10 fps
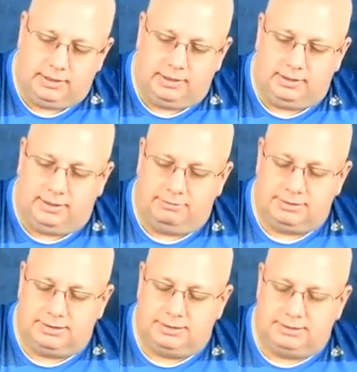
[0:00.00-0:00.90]
Uh,
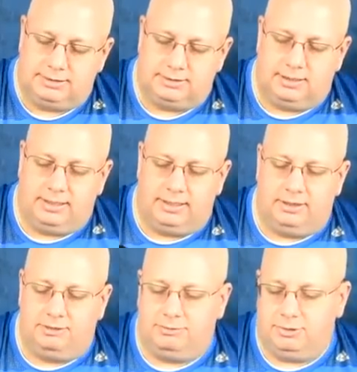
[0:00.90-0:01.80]
obviously, this is not an
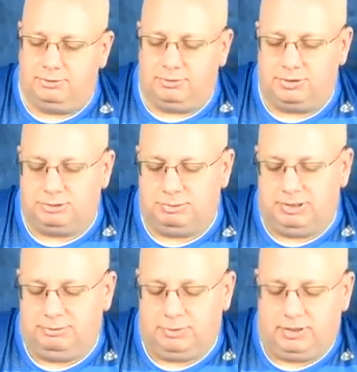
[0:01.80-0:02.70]
autofocus version,
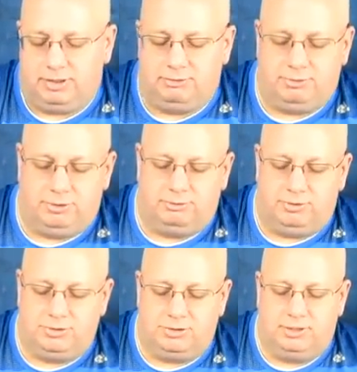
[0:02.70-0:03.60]
but if you want an autofocus
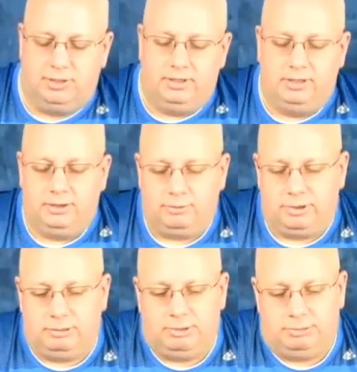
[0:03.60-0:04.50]
version,
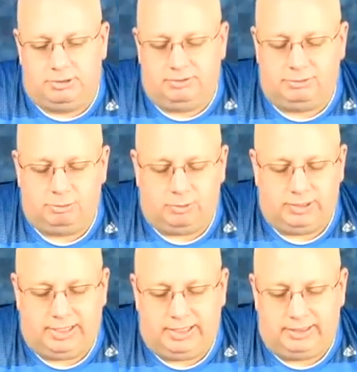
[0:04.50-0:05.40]
300mm
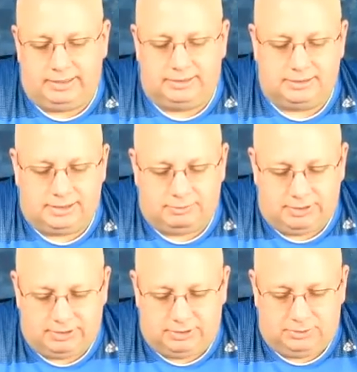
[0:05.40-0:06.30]
f2.8, it's going to
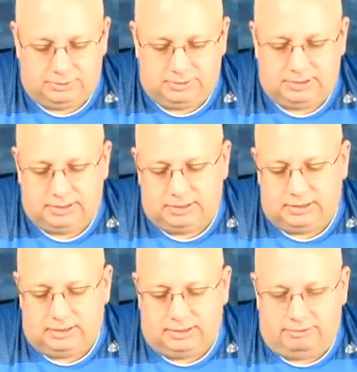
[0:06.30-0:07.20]
run you
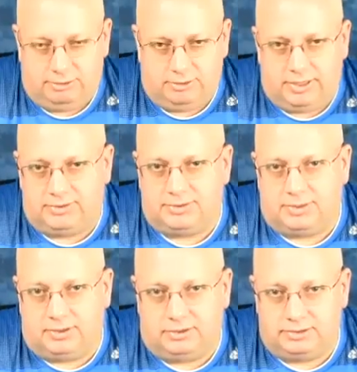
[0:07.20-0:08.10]
a few thousand
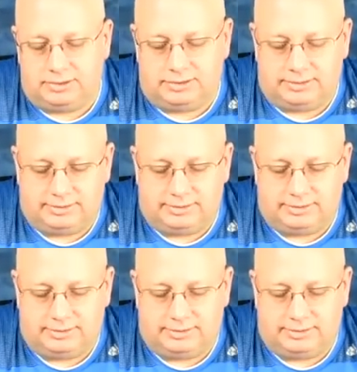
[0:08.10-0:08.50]
dollars.